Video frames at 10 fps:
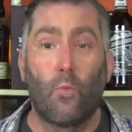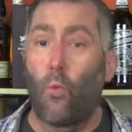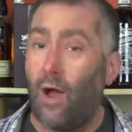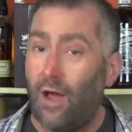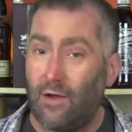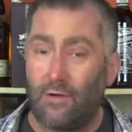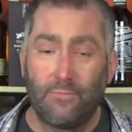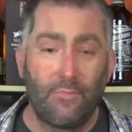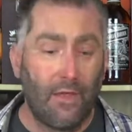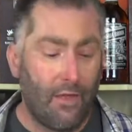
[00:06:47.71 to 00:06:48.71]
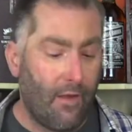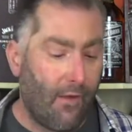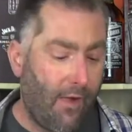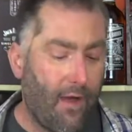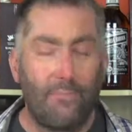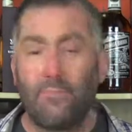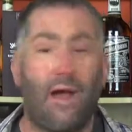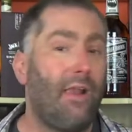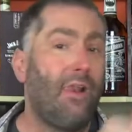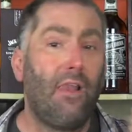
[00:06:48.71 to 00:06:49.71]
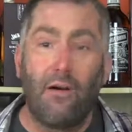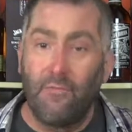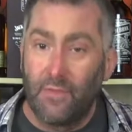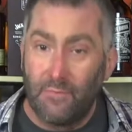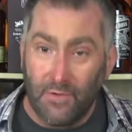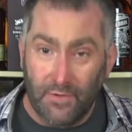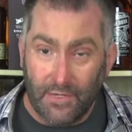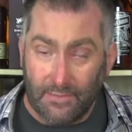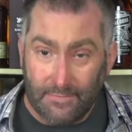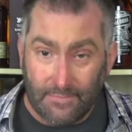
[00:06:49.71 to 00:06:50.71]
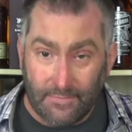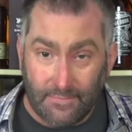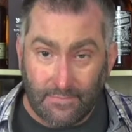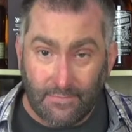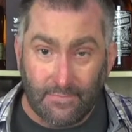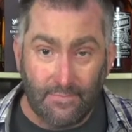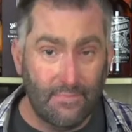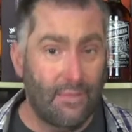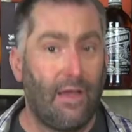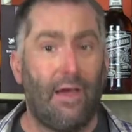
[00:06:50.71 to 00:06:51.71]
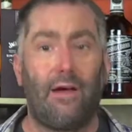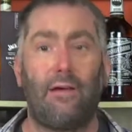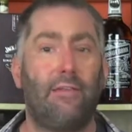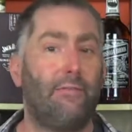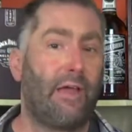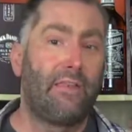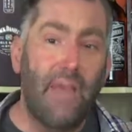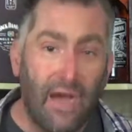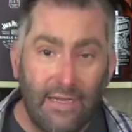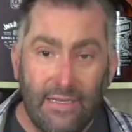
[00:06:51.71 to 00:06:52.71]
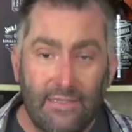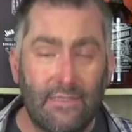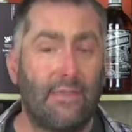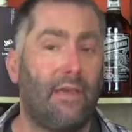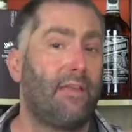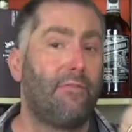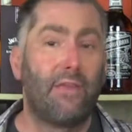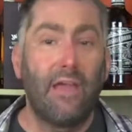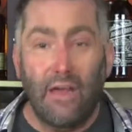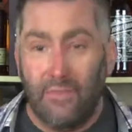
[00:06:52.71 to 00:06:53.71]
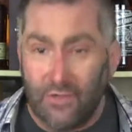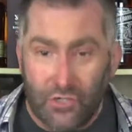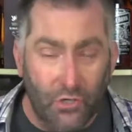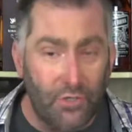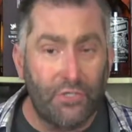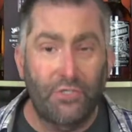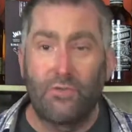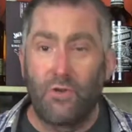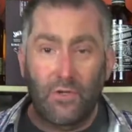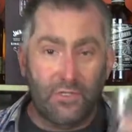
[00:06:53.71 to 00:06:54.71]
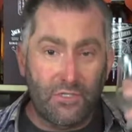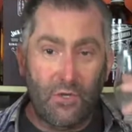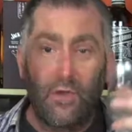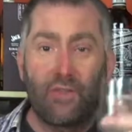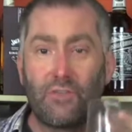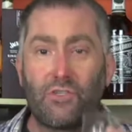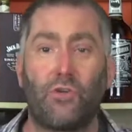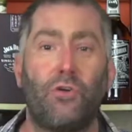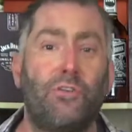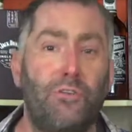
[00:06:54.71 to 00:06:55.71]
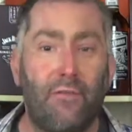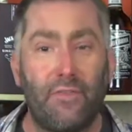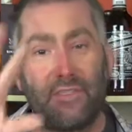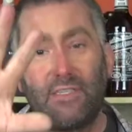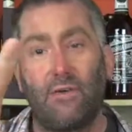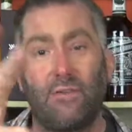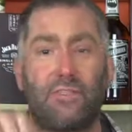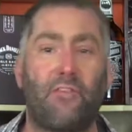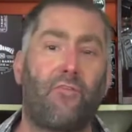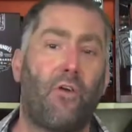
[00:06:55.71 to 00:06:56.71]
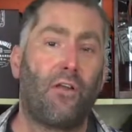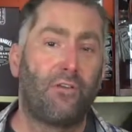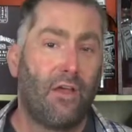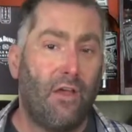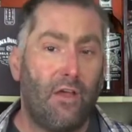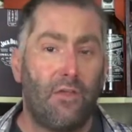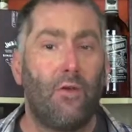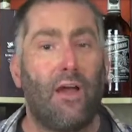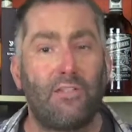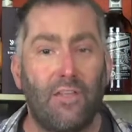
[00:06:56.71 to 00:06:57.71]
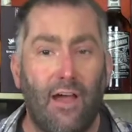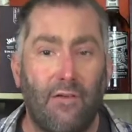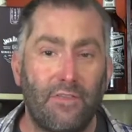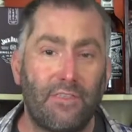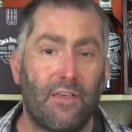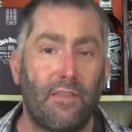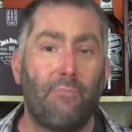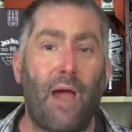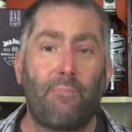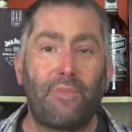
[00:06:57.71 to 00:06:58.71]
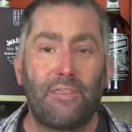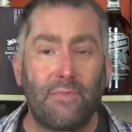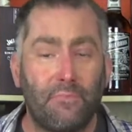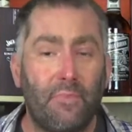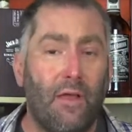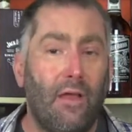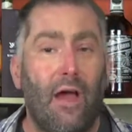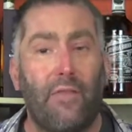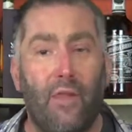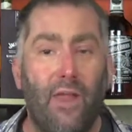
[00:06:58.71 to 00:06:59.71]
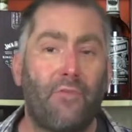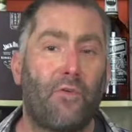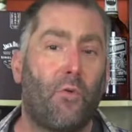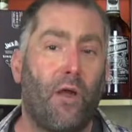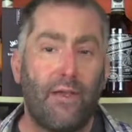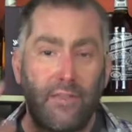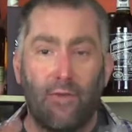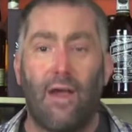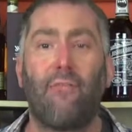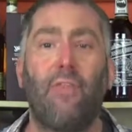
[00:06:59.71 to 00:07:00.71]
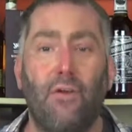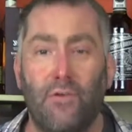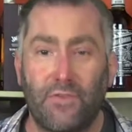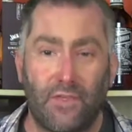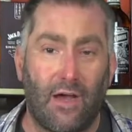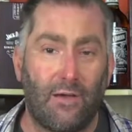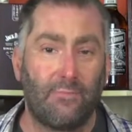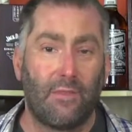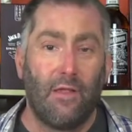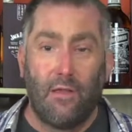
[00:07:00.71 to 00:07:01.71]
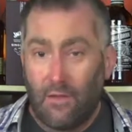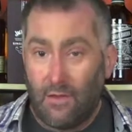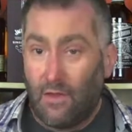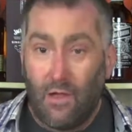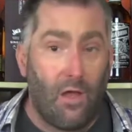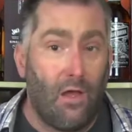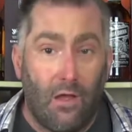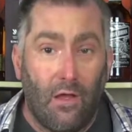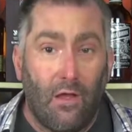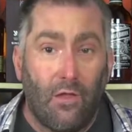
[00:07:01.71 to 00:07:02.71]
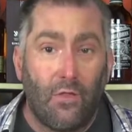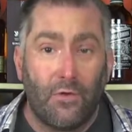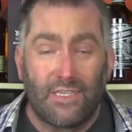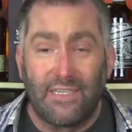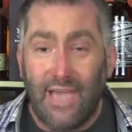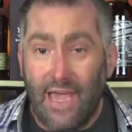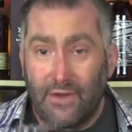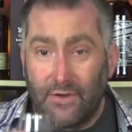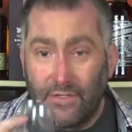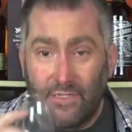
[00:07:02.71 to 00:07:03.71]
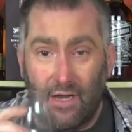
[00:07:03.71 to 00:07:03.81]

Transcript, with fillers: Wow. Um, I love the building. Yeah, at night and even at the church, you look just look at the church. You have the stills at the front. You actually have instead of the baptism at the left and right, you have those um, those containers.